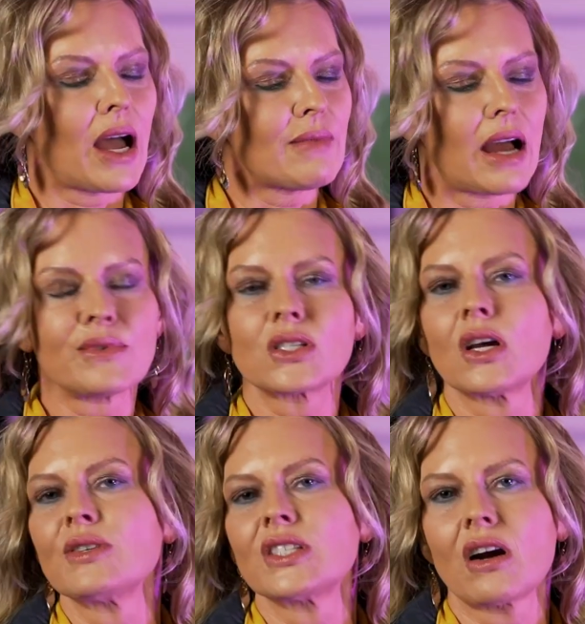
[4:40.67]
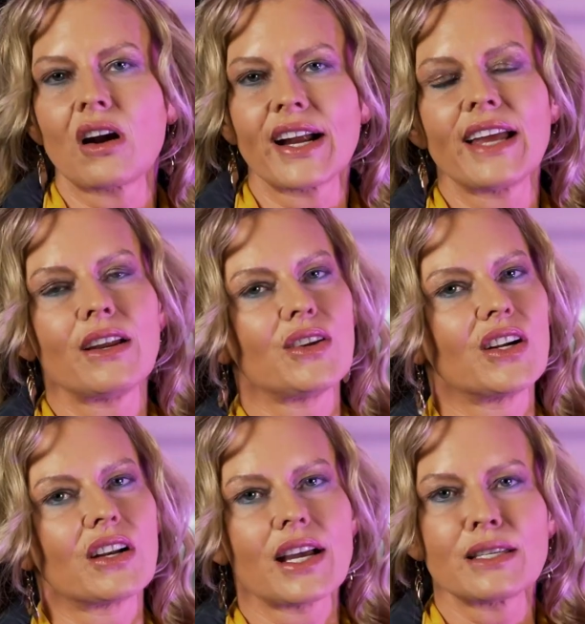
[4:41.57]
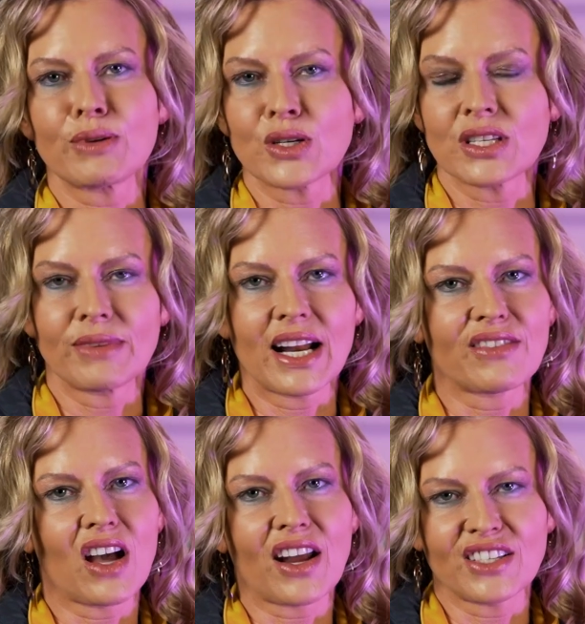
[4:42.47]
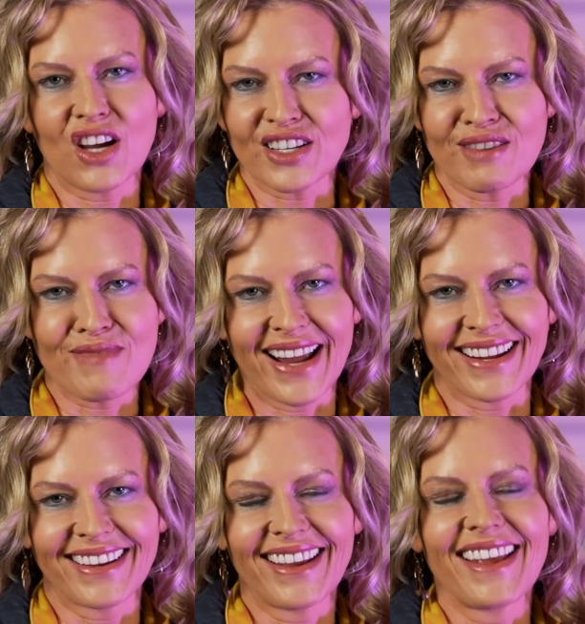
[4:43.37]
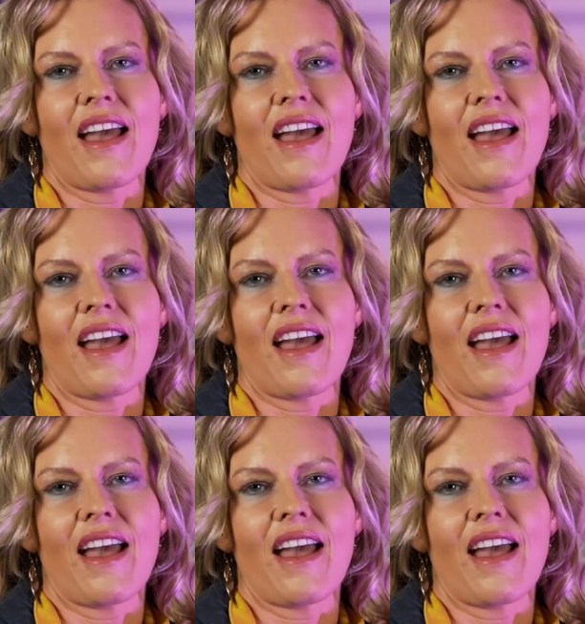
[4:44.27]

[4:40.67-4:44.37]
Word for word: I'm so sorry, I know you're a nice person, but I've got to talk to Mike.